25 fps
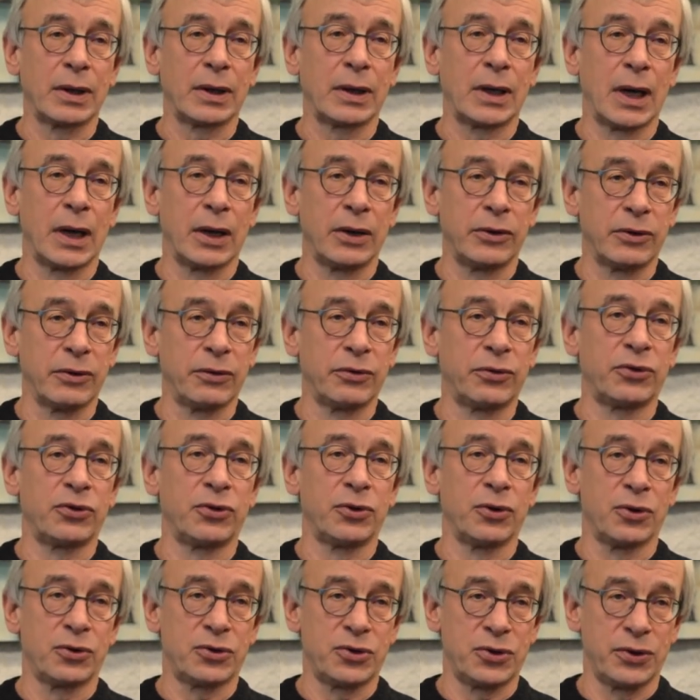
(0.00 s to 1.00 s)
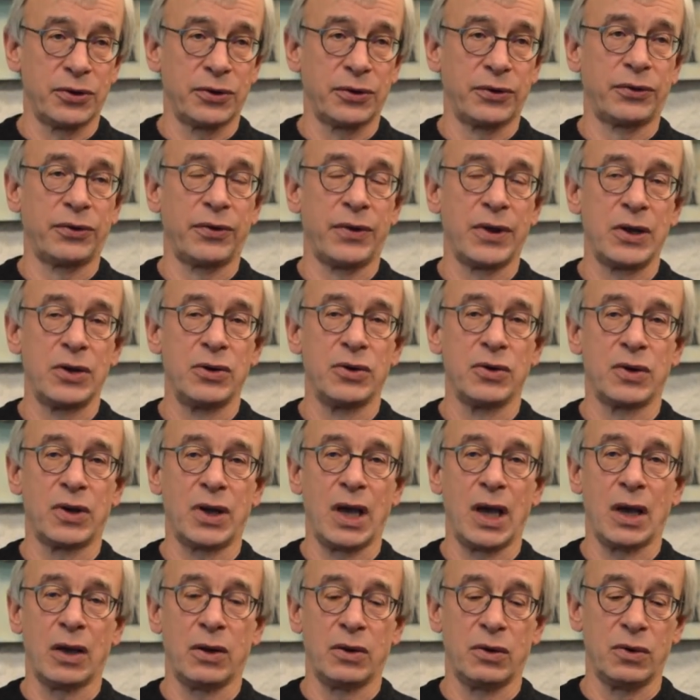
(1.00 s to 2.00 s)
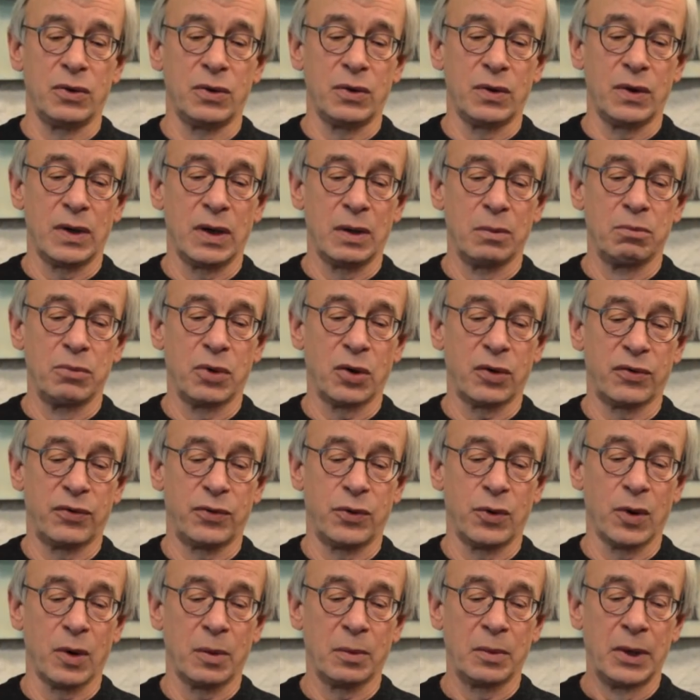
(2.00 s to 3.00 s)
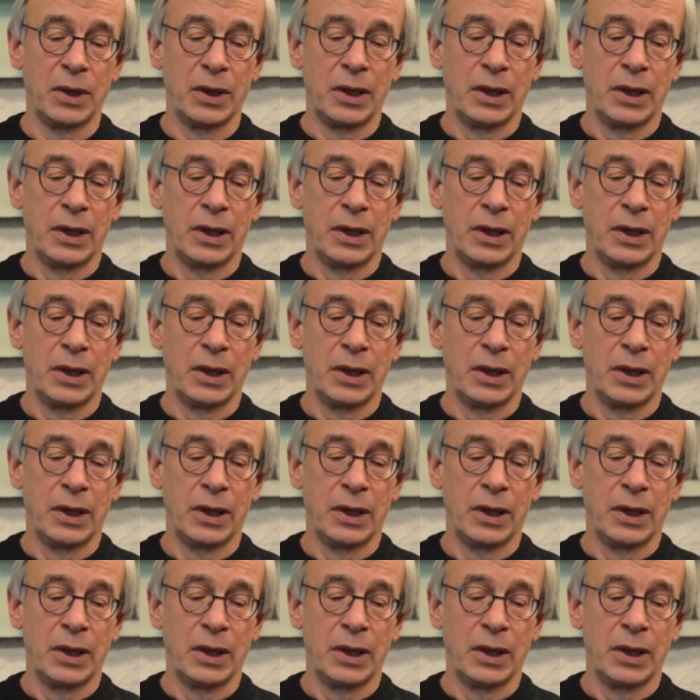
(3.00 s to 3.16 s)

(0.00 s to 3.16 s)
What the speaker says: kinds of searches that you can't do in book form.